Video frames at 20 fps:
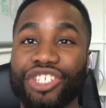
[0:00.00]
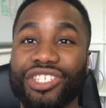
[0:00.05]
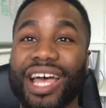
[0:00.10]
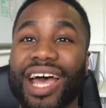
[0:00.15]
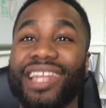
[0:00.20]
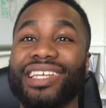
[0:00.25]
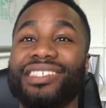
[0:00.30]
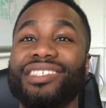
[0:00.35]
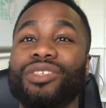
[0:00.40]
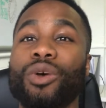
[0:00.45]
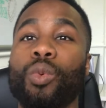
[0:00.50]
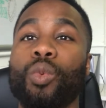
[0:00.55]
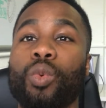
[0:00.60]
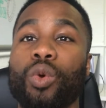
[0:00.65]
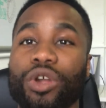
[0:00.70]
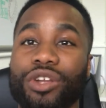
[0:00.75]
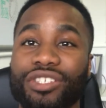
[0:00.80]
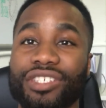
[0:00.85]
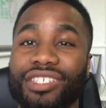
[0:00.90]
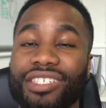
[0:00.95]
That is the
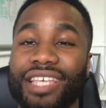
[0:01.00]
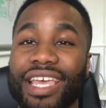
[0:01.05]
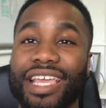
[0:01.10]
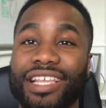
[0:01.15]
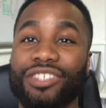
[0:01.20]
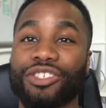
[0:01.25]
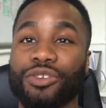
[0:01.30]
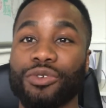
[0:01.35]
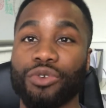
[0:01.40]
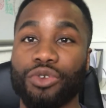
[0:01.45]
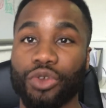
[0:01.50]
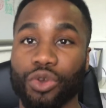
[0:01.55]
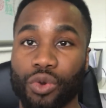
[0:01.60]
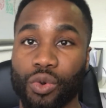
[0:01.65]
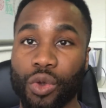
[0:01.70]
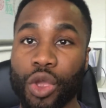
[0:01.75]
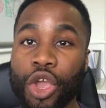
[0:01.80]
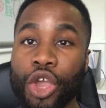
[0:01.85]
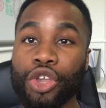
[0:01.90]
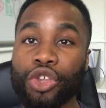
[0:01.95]
worst thing to
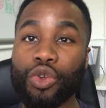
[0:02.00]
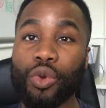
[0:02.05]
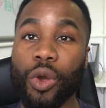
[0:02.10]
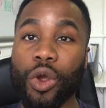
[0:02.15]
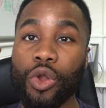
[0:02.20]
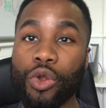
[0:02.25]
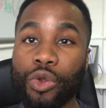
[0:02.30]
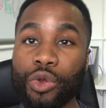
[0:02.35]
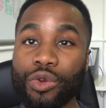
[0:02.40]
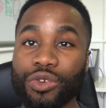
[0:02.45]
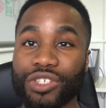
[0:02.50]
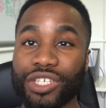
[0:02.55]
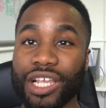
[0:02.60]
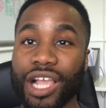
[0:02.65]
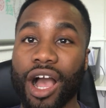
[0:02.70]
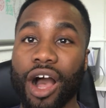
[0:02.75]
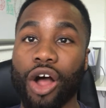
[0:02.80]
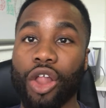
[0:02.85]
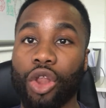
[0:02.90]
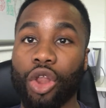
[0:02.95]
do. You are losing
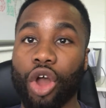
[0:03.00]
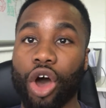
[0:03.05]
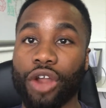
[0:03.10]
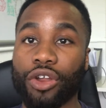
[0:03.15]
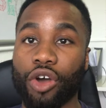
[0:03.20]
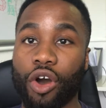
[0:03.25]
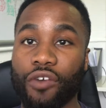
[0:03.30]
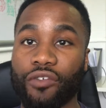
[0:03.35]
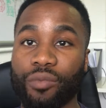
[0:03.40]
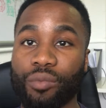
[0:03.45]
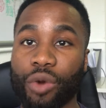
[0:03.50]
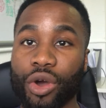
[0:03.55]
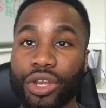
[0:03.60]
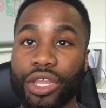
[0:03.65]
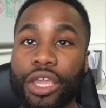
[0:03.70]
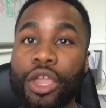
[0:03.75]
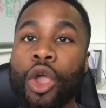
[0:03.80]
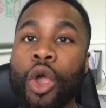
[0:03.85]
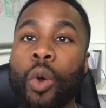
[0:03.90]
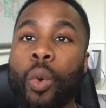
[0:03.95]
a lot of
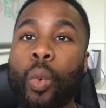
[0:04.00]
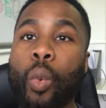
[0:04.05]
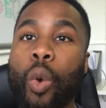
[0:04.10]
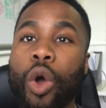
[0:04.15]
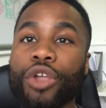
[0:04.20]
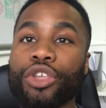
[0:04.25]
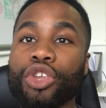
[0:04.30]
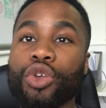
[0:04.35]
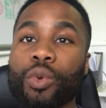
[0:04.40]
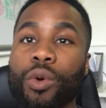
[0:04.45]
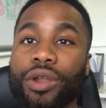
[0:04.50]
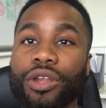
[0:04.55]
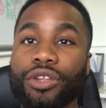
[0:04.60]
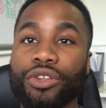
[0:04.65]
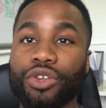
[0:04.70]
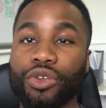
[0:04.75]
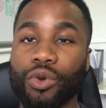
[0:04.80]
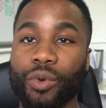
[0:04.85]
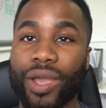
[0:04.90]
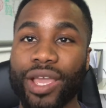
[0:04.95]
money. What you want to
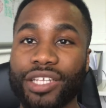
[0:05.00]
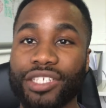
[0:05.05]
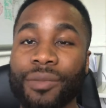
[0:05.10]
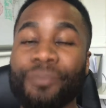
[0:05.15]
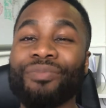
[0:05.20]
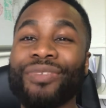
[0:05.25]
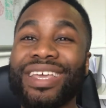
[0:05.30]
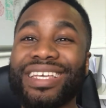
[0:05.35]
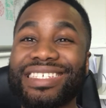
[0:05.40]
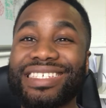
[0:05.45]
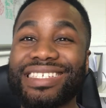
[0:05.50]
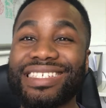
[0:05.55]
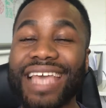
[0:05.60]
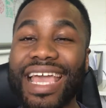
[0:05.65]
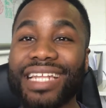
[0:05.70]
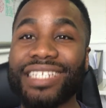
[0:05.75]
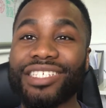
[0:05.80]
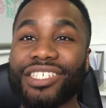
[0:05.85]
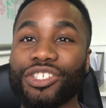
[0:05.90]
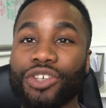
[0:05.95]
do is
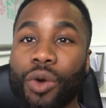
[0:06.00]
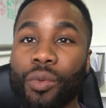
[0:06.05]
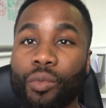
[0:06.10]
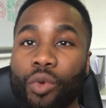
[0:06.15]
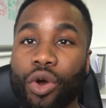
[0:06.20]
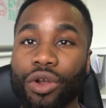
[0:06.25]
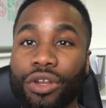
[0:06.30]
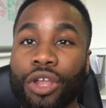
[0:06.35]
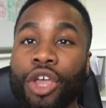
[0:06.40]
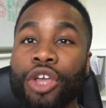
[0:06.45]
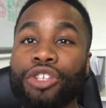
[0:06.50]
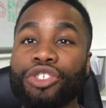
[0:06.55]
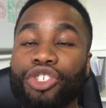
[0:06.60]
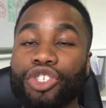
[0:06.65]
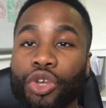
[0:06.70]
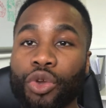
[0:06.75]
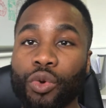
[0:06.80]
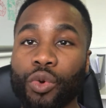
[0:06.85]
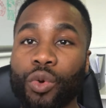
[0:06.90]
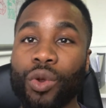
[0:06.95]
send someone
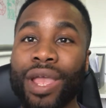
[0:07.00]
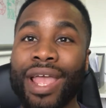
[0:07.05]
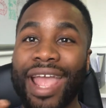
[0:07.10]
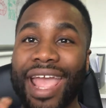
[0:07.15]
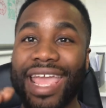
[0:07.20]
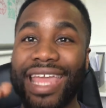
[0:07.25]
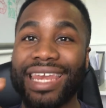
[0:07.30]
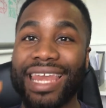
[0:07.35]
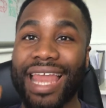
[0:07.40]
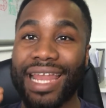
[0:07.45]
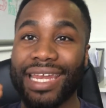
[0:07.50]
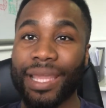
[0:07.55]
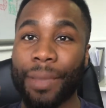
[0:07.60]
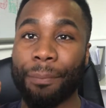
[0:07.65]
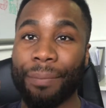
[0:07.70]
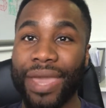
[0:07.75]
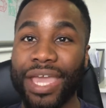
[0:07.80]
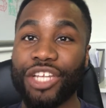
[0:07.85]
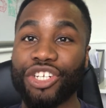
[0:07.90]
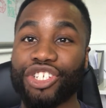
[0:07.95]
to a landing
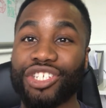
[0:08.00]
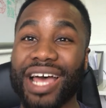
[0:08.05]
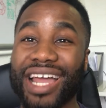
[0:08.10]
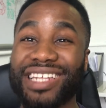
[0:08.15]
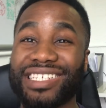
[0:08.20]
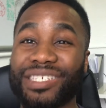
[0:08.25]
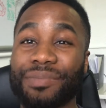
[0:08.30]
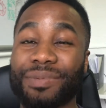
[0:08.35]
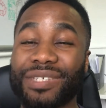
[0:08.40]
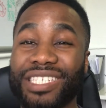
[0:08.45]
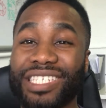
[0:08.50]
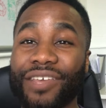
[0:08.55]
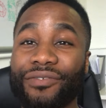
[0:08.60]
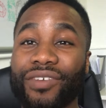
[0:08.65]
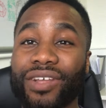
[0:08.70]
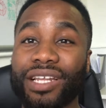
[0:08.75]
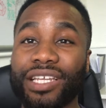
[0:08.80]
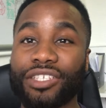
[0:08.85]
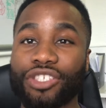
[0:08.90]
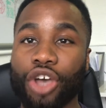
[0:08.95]
page that is
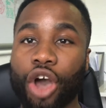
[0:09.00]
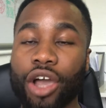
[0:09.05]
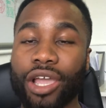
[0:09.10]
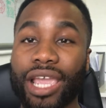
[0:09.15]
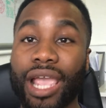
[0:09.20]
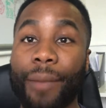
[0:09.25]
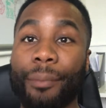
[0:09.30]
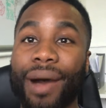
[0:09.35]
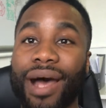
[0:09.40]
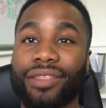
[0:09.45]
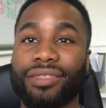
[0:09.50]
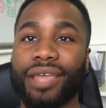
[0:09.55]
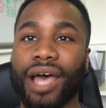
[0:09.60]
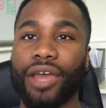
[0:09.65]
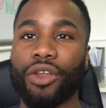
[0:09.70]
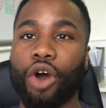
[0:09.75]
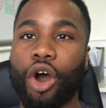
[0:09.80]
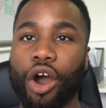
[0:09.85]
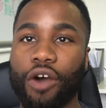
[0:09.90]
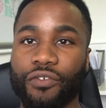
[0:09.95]
specifically talking about
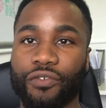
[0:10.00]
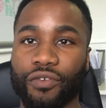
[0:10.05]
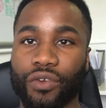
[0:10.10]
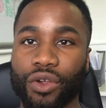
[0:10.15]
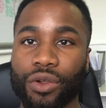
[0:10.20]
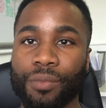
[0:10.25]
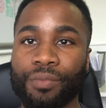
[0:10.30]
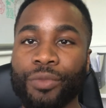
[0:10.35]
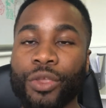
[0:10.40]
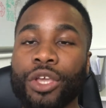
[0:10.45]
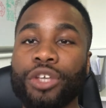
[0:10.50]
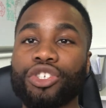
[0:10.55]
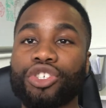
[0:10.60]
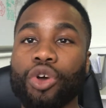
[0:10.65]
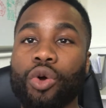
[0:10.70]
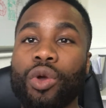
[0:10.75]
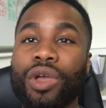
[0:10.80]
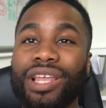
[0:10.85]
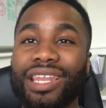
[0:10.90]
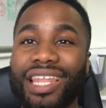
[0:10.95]
that offer.
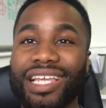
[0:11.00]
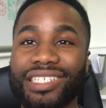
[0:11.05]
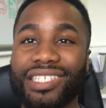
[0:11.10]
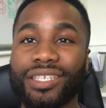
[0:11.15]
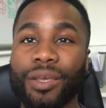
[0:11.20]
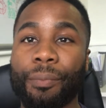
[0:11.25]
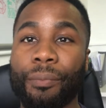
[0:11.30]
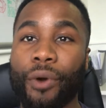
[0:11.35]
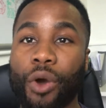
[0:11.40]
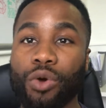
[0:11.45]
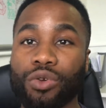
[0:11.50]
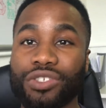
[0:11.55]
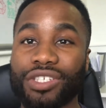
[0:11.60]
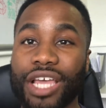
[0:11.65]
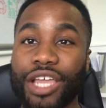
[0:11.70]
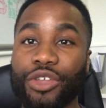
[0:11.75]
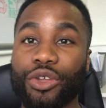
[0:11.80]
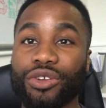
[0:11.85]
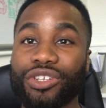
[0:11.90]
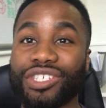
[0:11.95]
So let's suppose
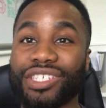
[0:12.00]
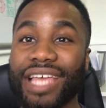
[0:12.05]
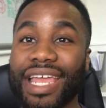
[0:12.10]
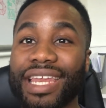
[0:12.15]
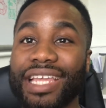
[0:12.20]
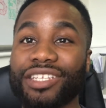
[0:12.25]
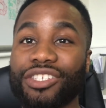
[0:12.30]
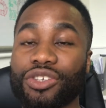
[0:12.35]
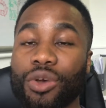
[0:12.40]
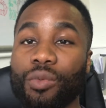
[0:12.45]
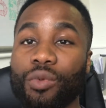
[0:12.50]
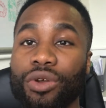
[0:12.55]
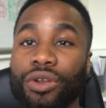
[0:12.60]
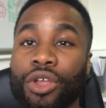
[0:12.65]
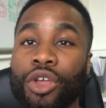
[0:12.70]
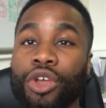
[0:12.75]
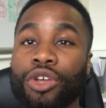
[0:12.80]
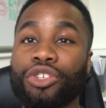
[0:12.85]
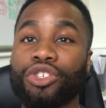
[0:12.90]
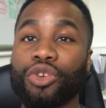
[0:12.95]
that you're sending someone
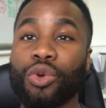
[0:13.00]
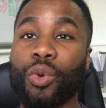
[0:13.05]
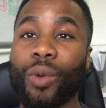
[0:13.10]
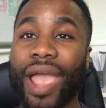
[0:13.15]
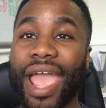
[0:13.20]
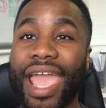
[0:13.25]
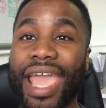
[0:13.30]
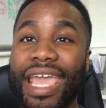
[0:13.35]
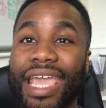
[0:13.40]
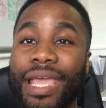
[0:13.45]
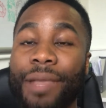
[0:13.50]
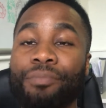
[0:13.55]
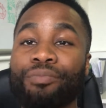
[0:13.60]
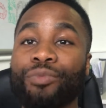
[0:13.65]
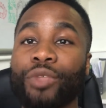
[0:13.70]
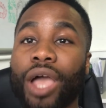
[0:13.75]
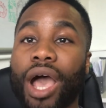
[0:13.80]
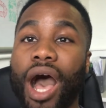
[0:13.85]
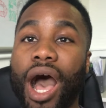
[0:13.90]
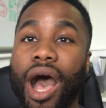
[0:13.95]
to a,
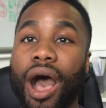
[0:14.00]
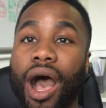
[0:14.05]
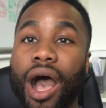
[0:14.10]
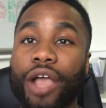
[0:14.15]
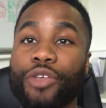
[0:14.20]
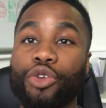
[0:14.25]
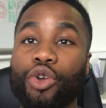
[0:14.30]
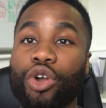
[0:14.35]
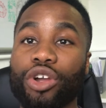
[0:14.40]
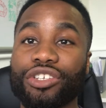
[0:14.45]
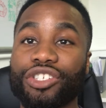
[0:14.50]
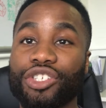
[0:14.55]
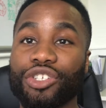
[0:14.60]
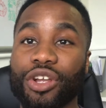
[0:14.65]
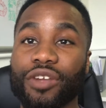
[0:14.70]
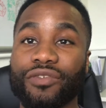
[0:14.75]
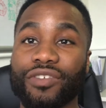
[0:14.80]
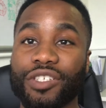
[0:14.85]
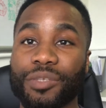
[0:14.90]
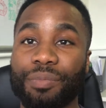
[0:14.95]
uh, uh, you're a
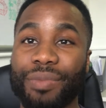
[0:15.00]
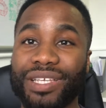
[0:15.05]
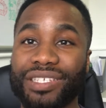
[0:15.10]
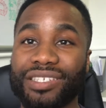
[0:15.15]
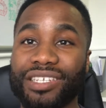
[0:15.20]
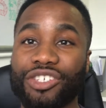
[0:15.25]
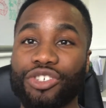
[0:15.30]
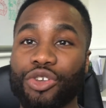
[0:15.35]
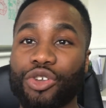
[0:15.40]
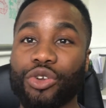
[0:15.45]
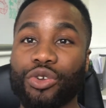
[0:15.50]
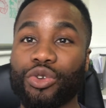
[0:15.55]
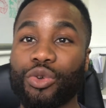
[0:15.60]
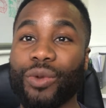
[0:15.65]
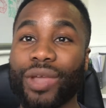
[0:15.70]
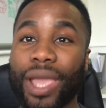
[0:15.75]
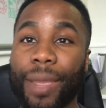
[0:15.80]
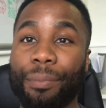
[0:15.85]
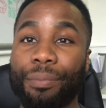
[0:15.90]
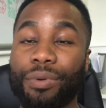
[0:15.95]
service business. So you're
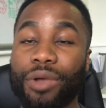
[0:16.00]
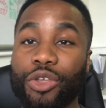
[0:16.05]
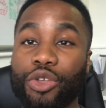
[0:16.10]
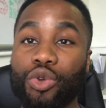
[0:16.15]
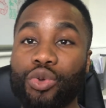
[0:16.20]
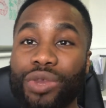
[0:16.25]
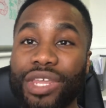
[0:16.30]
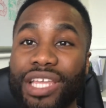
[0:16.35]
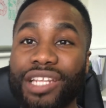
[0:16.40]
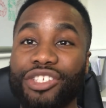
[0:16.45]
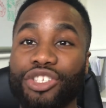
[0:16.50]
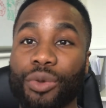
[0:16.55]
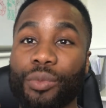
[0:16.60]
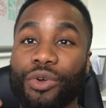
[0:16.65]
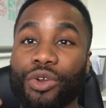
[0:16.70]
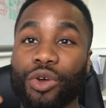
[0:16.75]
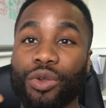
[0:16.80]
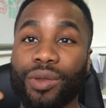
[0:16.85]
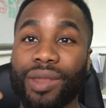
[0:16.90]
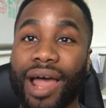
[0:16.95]
doing a, you need
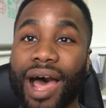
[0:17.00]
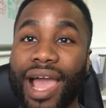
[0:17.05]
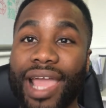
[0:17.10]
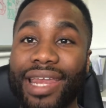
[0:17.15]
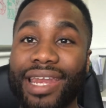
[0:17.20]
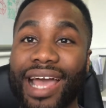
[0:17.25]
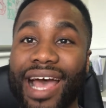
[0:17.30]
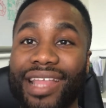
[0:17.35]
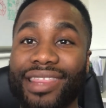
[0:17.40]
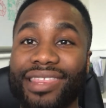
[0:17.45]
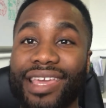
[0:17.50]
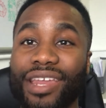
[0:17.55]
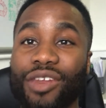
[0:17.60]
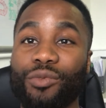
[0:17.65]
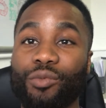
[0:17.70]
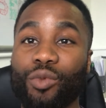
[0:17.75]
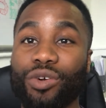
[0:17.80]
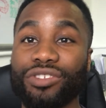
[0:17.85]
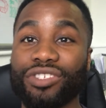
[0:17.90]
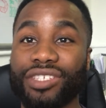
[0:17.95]
someone online, and
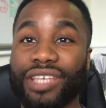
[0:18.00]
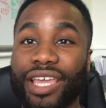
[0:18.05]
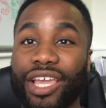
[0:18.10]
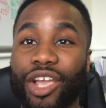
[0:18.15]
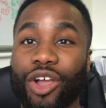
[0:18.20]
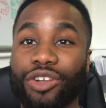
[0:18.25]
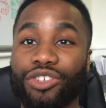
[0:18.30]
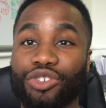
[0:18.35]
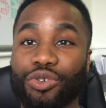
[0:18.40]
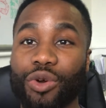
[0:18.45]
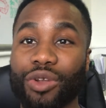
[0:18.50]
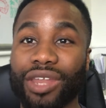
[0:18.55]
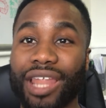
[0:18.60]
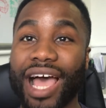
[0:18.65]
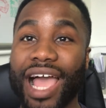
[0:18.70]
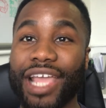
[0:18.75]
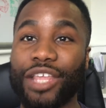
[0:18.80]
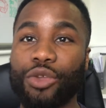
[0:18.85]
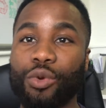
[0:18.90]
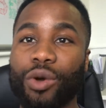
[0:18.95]
then once they got you
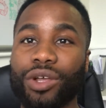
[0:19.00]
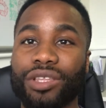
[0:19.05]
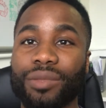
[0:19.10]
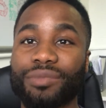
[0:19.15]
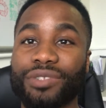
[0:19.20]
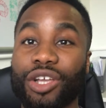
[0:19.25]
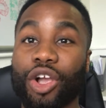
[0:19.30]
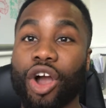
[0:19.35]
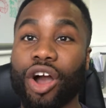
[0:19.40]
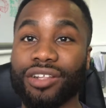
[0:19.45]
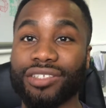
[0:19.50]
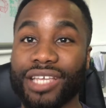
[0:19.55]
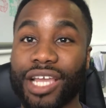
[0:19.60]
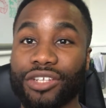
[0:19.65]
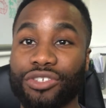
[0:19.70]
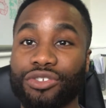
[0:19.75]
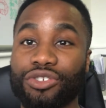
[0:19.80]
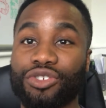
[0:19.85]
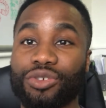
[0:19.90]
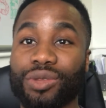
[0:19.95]
online, you want them to
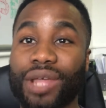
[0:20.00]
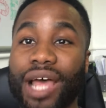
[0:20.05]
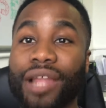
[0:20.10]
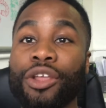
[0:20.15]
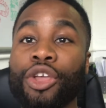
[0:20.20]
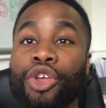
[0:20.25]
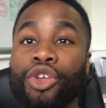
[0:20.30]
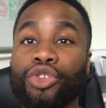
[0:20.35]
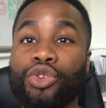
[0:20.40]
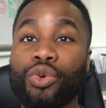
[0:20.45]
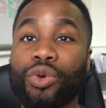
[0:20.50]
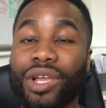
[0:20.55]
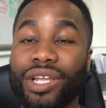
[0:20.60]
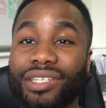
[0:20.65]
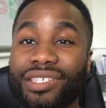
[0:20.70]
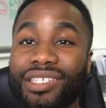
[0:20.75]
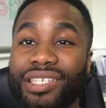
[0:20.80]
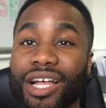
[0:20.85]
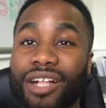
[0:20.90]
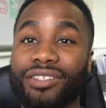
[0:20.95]
contact you so that you can
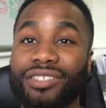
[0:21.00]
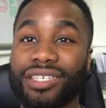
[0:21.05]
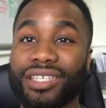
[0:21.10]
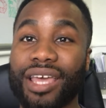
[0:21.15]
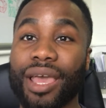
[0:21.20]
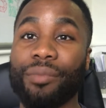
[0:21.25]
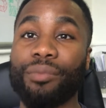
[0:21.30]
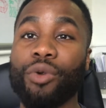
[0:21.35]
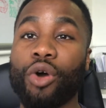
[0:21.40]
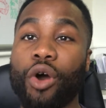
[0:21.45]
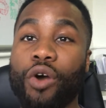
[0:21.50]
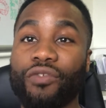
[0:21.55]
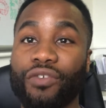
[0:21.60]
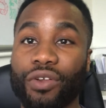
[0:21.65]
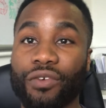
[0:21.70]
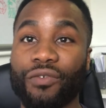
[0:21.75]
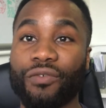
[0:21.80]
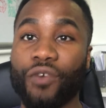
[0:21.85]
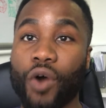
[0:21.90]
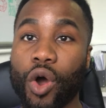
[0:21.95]
sell to them over
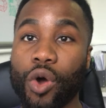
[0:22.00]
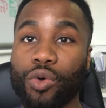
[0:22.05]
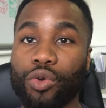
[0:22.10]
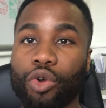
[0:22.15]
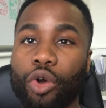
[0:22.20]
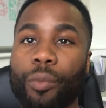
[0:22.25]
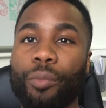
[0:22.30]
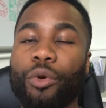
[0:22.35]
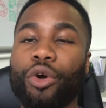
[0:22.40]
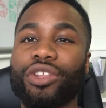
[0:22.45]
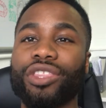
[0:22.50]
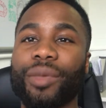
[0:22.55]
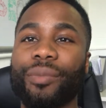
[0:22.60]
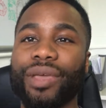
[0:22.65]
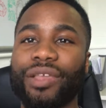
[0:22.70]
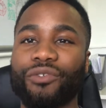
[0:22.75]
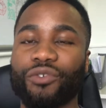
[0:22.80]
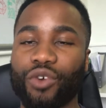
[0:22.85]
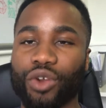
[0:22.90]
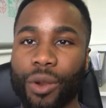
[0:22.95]
the phone or book them
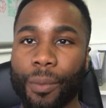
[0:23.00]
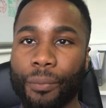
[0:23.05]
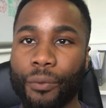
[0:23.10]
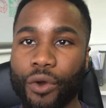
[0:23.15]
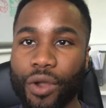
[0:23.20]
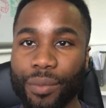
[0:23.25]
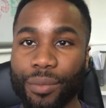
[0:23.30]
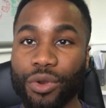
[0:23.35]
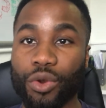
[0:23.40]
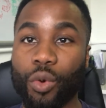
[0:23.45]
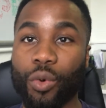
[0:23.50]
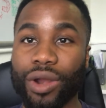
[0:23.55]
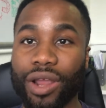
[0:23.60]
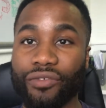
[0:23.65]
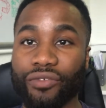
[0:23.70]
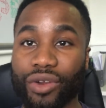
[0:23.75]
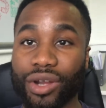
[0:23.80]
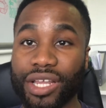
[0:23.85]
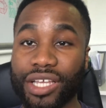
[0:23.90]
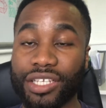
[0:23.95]
in for an appointment or
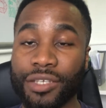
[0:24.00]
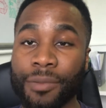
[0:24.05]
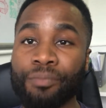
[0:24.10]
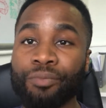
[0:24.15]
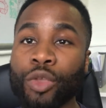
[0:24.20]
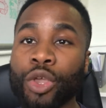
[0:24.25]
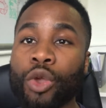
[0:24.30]
whatever it is.